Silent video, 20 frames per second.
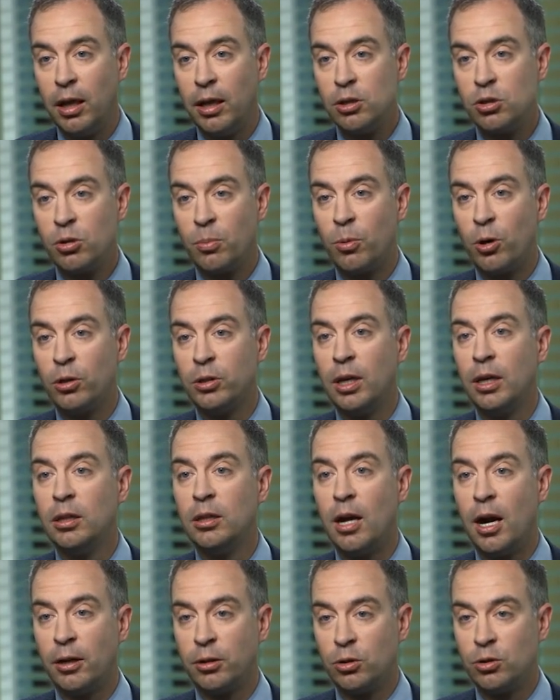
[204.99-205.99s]
and
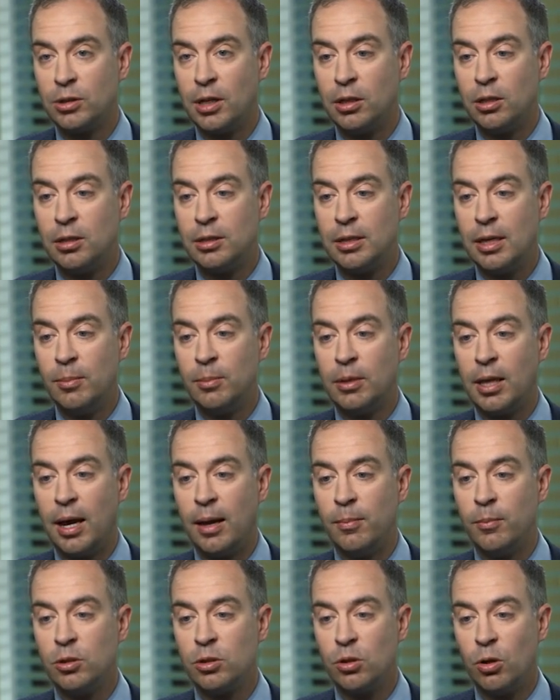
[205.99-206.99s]
supporting doctors at the same time.